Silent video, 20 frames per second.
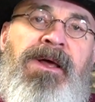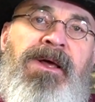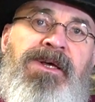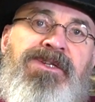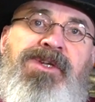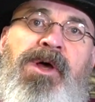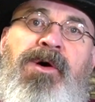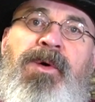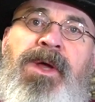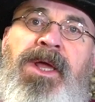
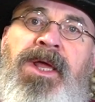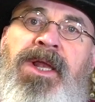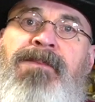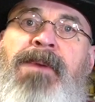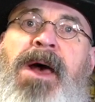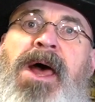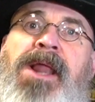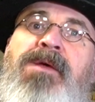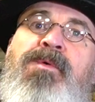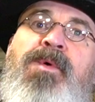So
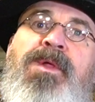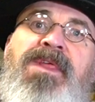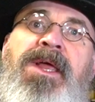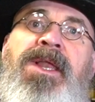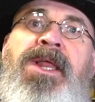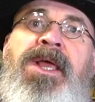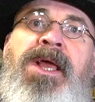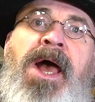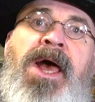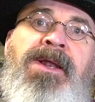anybody with
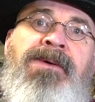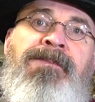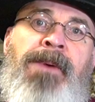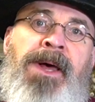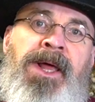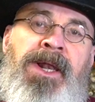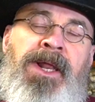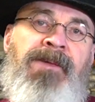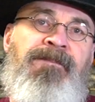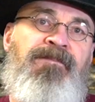any kind of
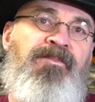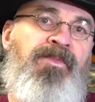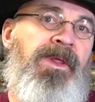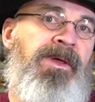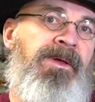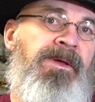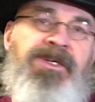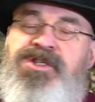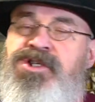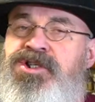money,
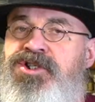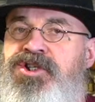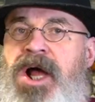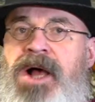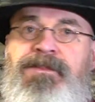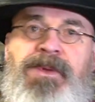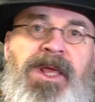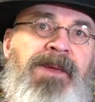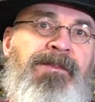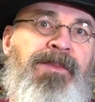
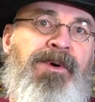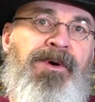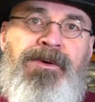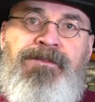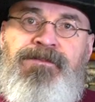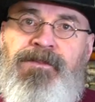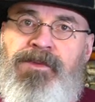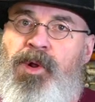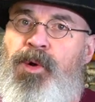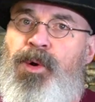shopkeeper,
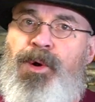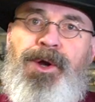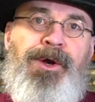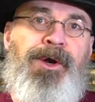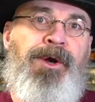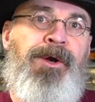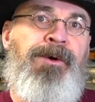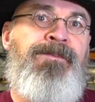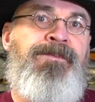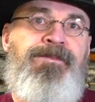
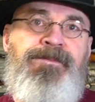lawyer,